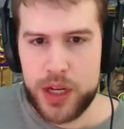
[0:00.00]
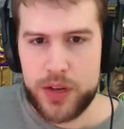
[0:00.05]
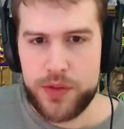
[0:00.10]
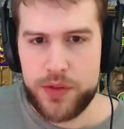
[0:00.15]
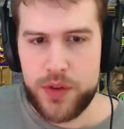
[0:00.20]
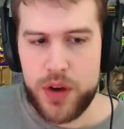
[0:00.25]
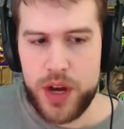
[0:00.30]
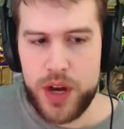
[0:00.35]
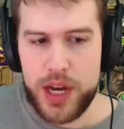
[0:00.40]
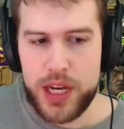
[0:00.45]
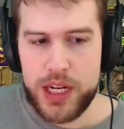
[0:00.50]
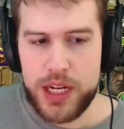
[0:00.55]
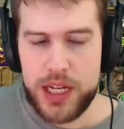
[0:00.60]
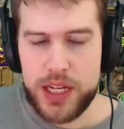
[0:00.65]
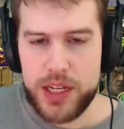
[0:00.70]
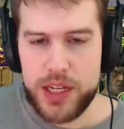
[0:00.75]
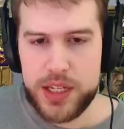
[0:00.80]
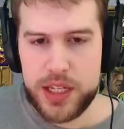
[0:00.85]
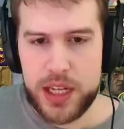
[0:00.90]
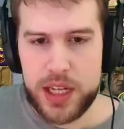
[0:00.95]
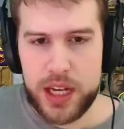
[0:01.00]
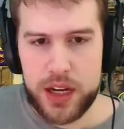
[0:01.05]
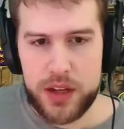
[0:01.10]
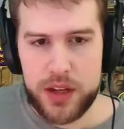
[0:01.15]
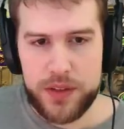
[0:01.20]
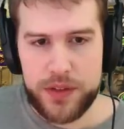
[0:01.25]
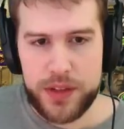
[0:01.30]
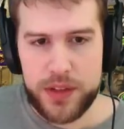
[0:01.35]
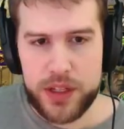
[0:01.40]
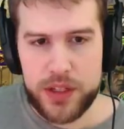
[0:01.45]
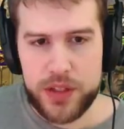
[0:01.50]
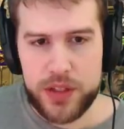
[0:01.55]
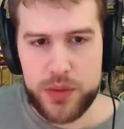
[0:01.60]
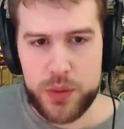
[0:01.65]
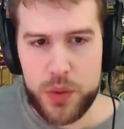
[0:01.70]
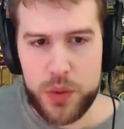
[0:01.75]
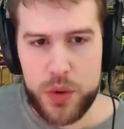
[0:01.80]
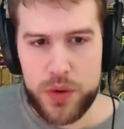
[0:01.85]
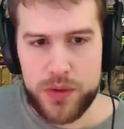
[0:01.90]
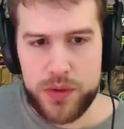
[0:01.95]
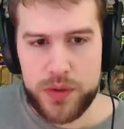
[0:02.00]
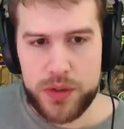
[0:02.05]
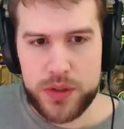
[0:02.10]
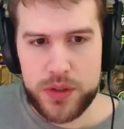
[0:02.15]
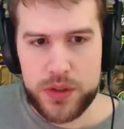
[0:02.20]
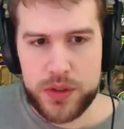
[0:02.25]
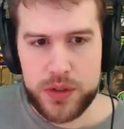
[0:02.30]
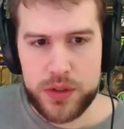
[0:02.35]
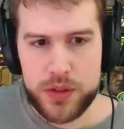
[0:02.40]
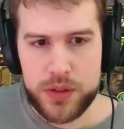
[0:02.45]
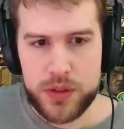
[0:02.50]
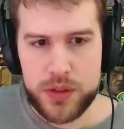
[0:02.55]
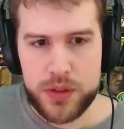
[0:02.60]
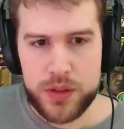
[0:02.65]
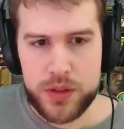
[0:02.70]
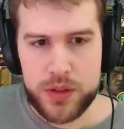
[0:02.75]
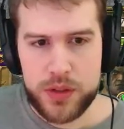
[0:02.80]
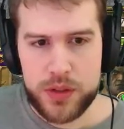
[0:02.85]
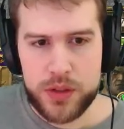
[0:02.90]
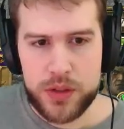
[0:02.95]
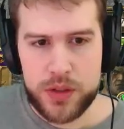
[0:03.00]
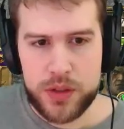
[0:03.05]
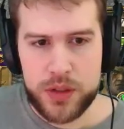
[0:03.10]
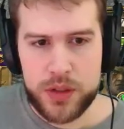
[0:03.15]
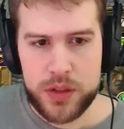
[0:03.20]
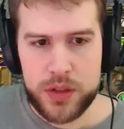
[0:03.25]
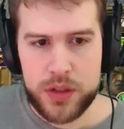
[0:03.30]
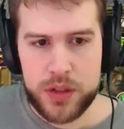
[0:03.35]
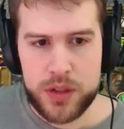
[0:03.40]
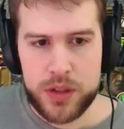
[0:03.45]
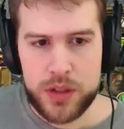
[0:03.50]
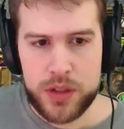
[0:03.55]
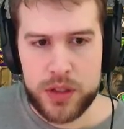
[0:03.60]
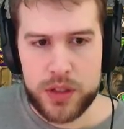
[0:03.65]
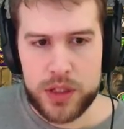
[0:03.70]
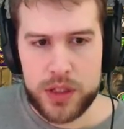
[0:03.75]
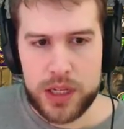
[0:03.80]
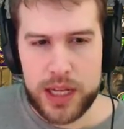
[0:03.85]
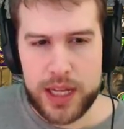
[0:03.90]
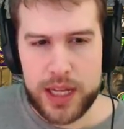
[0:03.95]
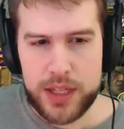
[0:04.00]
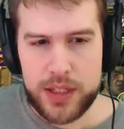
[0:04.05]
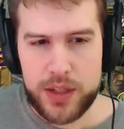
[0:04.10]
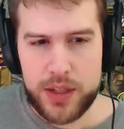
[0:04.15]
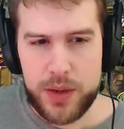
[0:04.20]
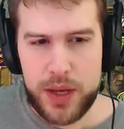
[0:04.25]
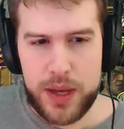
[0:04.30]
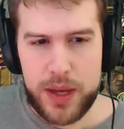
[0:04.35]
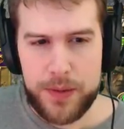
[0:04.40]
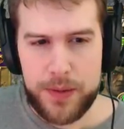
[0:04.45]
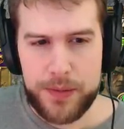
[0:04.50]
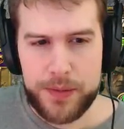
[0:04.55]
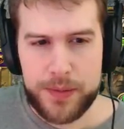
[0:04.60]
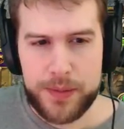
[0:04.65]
Orion needs to kill off these dwarves. Let's do it.